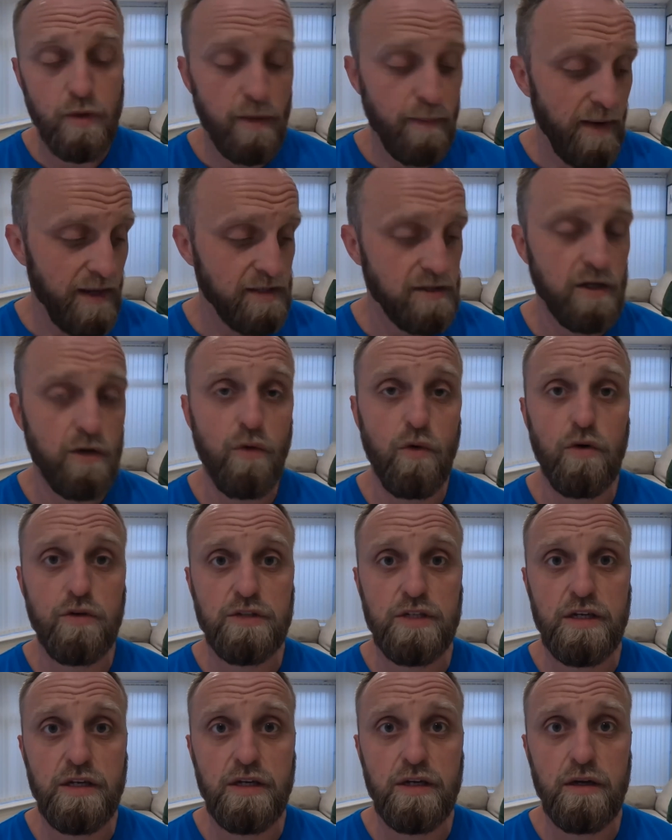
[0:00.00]
of the better
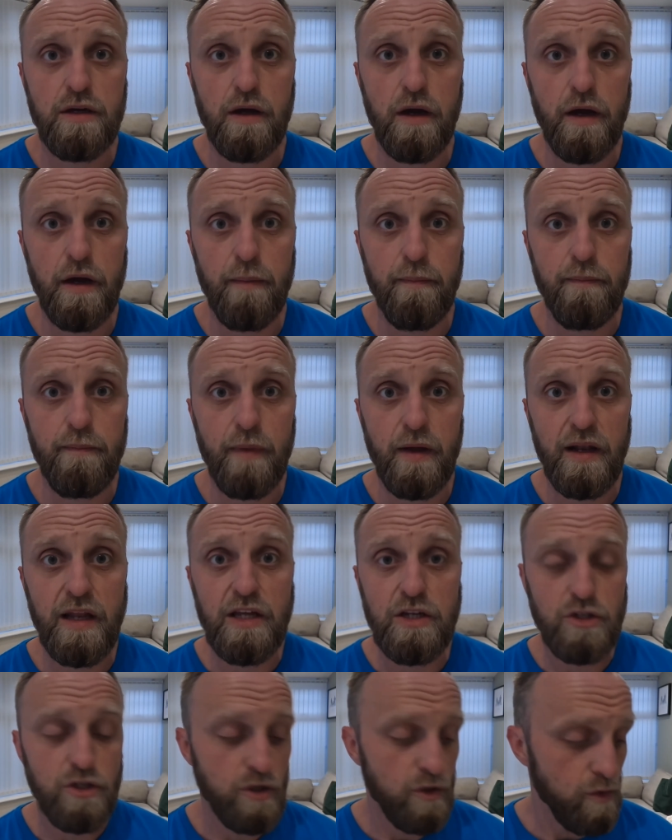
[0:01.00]
quality
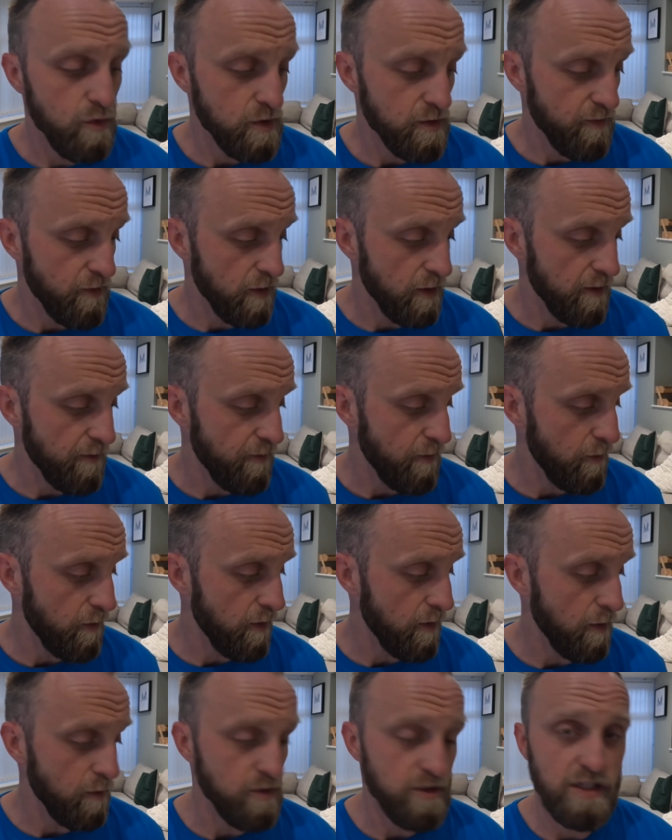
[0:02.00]
elite shoes for
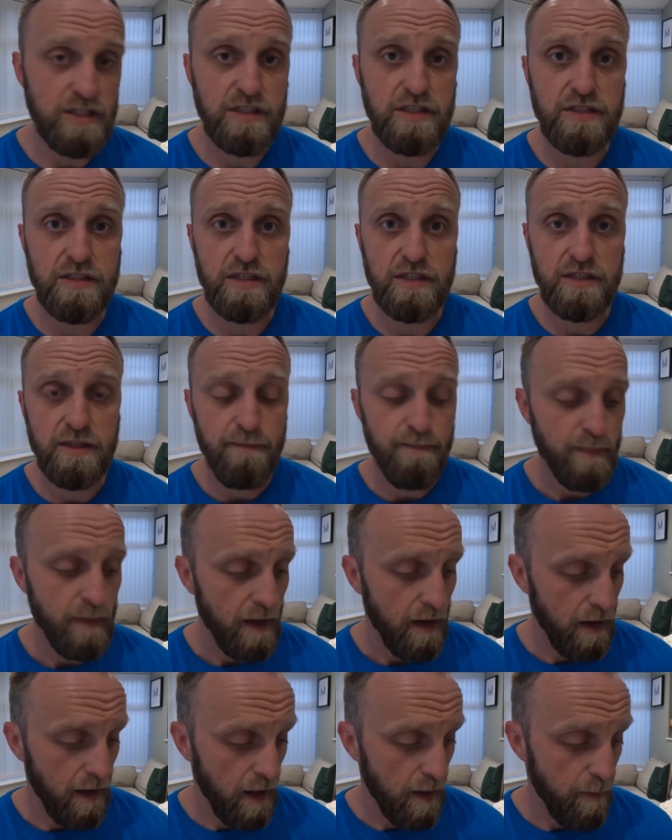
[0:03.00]
running those distances.
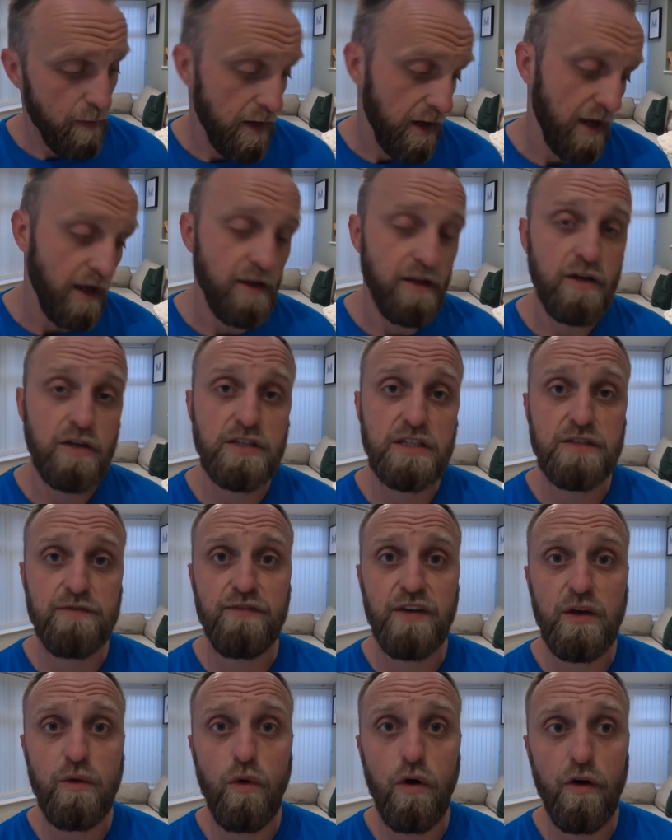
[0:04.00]
And again, because it's
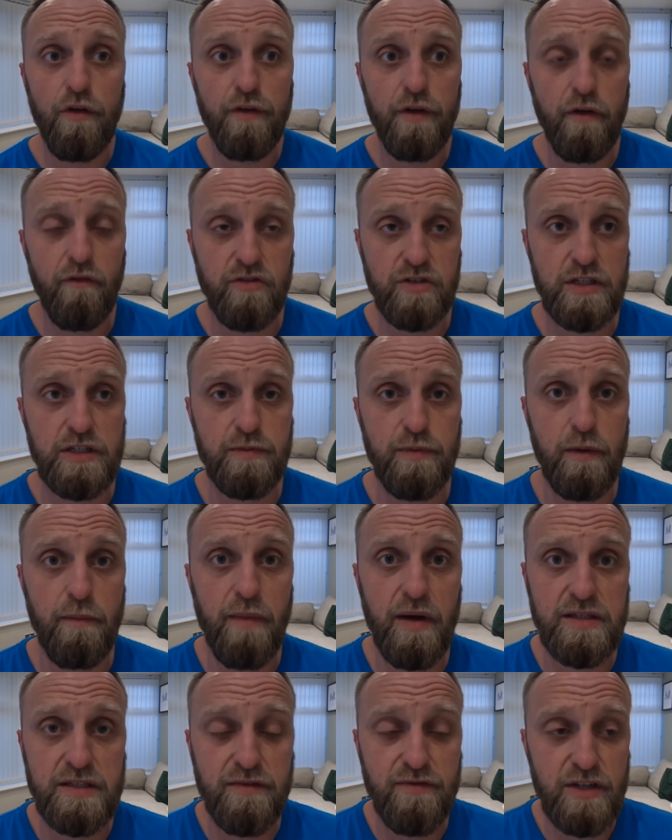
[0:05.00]
V1, obviously it's a
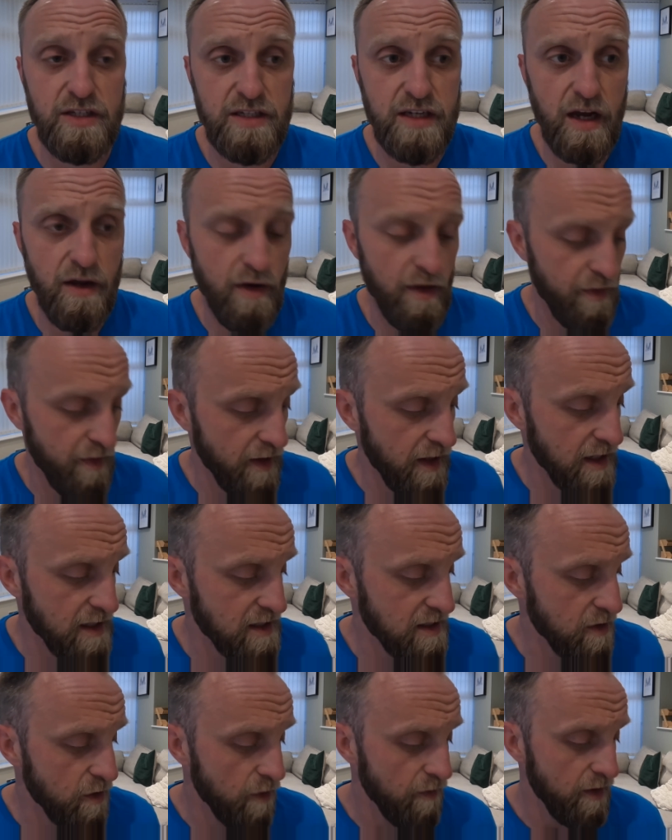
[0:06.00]
massive discount. I think it's
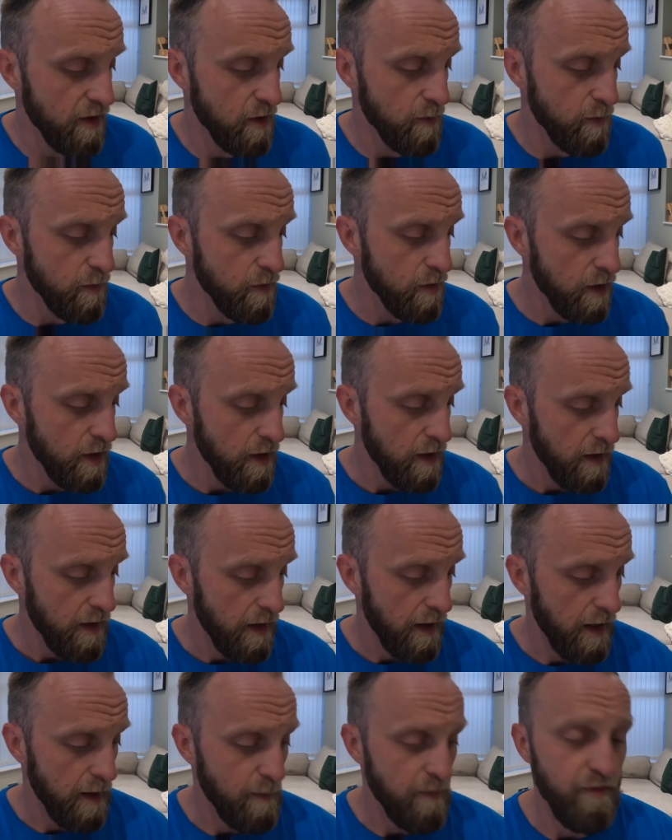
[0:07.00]
still available.
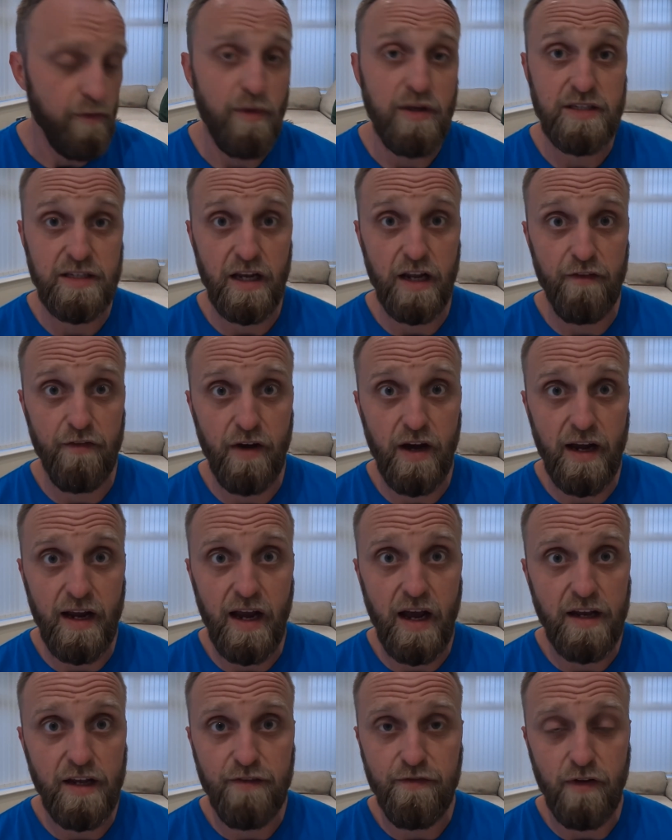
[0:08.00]
If you manage to get it for like
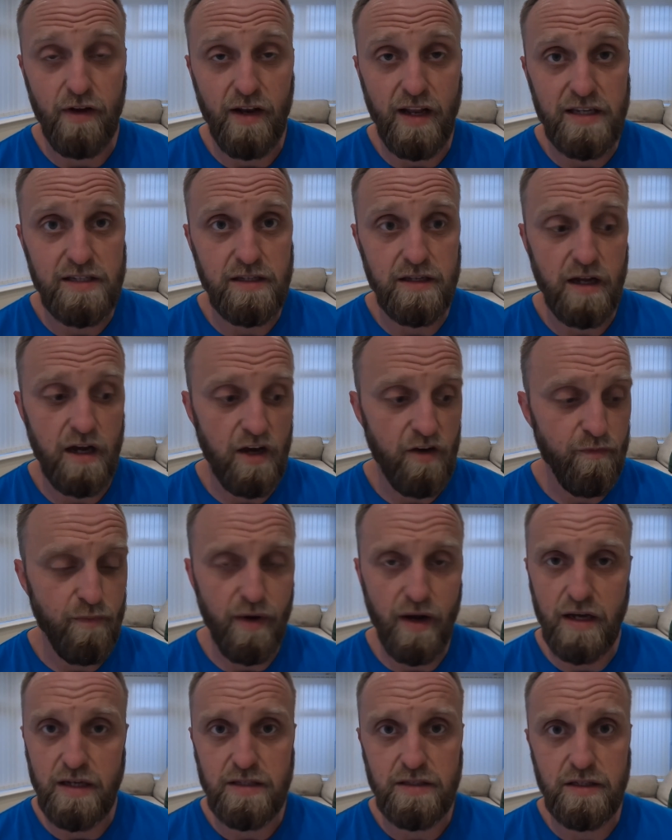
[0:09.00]
I did for less than half
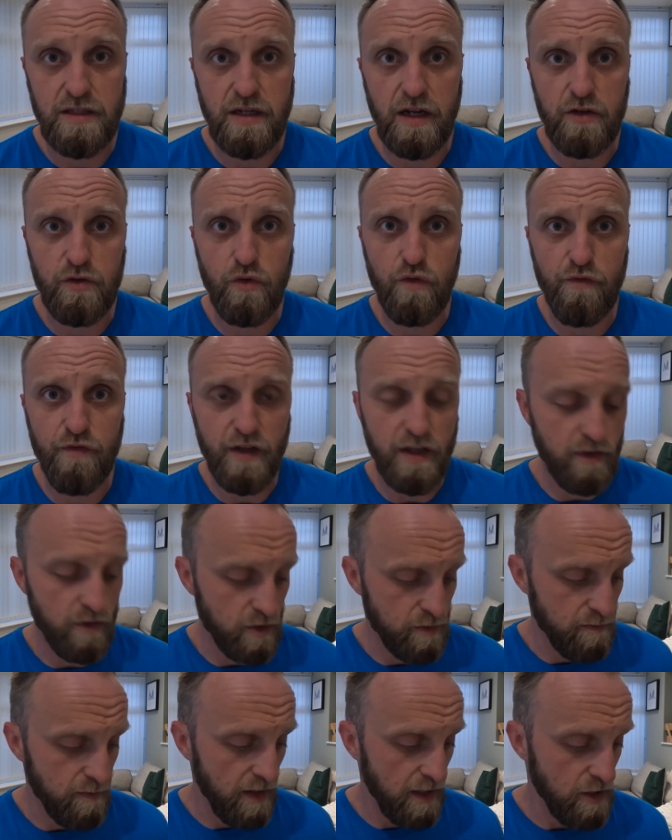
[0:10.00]
price, then I don't think
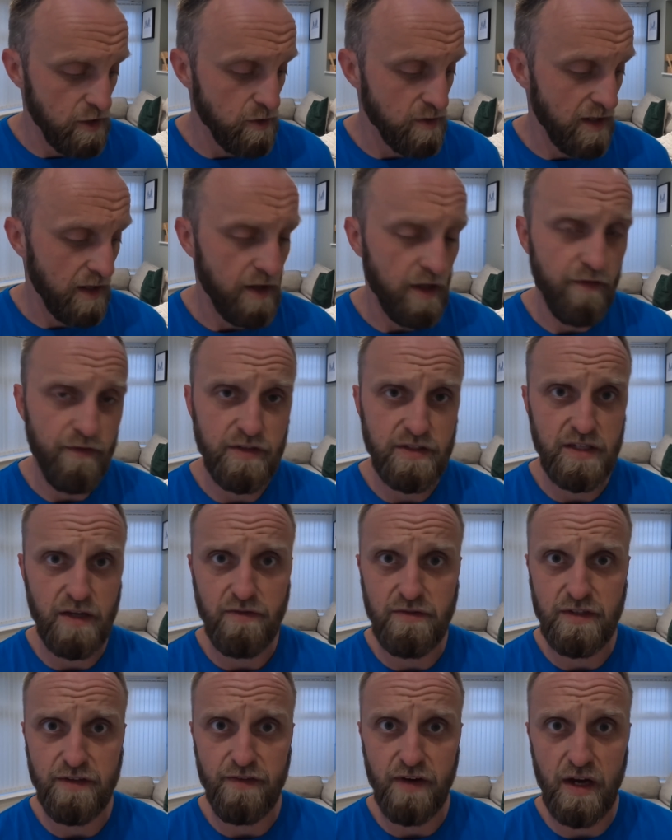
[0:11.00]
there's many shoes out there for
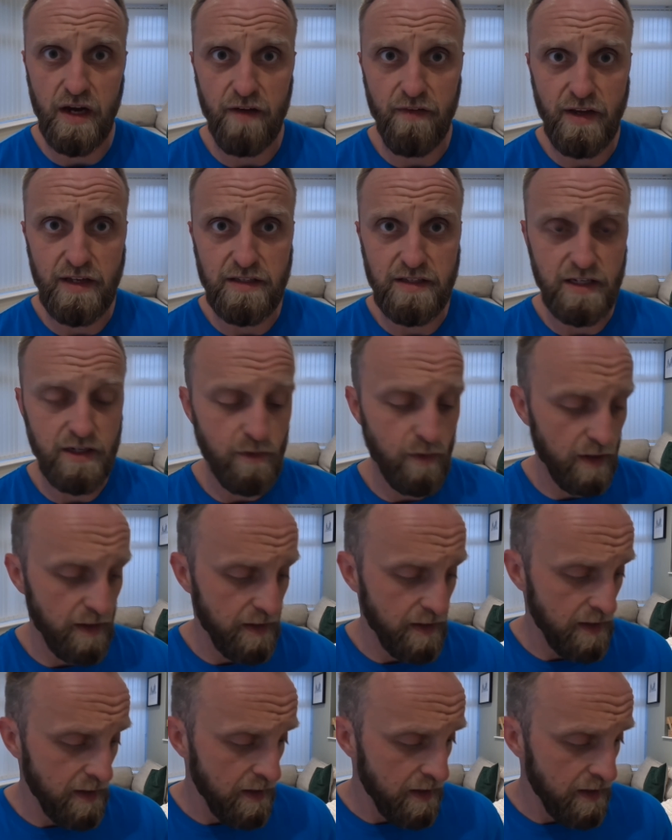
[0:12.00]
75, 80 quid